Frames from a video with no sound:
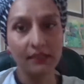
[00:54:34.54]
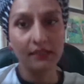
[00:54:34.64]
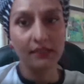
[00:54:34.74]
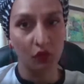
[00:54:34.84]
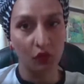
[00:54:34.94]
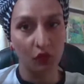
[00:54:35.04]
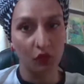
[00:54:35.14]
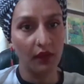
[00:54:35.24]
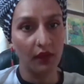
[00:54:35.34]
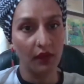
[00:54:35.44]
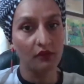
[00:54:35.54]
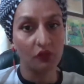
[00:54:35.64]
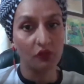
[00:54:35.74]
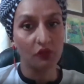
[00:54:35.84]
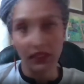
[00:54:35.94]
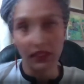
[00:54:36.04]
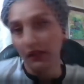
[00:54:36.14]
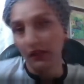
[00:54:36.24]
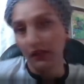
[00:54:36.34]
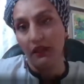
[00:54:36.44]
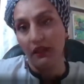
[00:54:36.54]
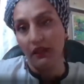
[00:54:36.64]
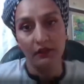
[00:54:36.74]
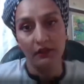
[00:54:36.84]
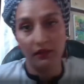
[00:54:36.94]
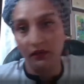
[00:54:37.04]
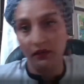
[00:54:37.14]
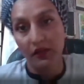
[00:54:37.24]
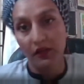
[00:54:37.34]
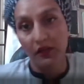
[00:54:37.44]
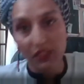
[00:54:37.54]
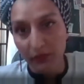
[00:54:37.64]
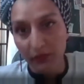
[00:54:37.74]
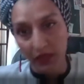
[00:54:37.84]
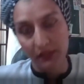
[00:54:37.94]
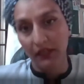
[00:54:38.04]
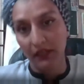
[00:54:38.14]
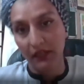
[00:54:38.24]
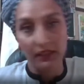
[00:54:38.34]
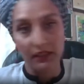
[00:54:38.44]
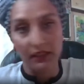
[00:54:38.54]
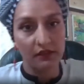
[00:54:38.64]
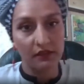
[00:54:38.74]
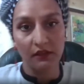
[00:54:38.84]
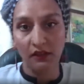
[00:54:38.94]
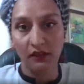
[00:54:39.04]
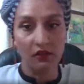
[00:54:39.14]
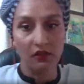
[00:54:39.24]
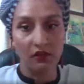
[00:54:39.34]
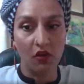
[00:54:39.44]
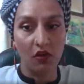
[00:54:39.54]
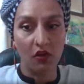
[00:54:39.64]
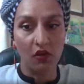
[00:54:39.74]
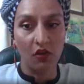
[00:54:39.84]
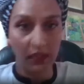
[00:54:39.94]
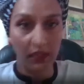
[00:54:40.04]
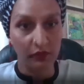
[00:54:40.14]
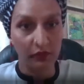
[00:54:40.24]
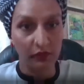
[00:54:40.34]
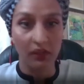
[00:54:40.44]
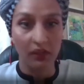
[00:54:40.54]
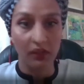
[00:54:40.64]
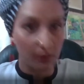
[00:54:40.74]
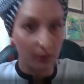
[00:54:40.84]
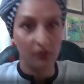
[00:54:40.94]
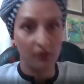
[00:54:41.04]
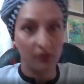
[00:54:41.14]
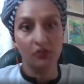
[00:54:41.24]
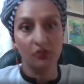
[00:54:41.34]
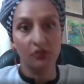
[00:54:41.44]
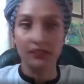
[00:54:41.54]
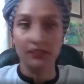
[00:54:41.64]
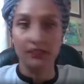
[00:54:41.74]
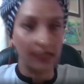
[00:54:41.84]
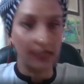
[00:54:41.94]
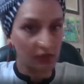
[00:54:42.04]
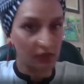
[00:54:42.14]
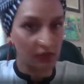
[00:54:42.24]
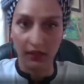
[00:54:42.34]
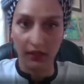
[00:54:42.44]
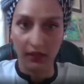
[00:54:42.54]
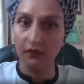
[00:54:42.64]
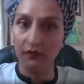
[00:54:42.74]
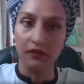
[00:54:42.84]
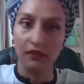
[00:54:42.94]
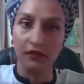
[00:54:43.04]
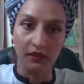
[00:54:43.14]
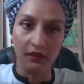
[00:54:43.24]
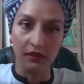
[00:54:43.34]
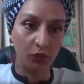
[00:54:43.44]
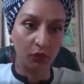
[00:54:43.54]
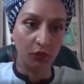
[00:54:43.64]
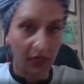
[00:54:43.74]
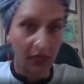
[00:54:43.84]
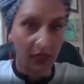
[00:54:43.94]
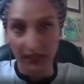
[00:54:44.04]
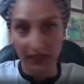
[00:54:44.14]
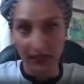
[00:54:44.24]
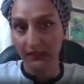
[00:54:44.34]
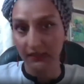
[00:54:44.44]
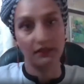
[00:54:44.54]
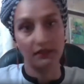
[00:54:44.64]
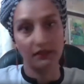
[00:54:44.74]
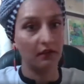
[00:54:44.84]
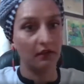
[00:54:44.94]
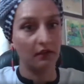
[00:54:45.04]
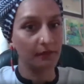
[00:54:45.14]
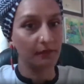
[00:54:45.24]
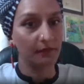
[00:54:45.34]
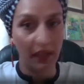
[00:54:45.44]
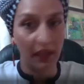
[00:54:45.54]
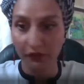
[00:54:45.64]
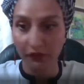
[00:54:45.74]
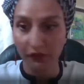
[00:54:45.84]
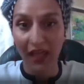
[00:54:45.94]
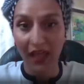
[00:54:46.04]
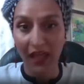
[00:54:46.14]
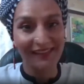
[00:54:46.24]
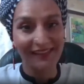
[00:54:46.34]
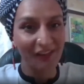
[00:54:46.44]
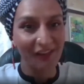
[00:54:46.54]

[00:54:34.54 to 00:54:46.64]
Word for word: you know, I, I do see at, at Karachi's march, at least the, the non-binary collective within the march took the stage. They uh, spoke their piece, uh, had their flags on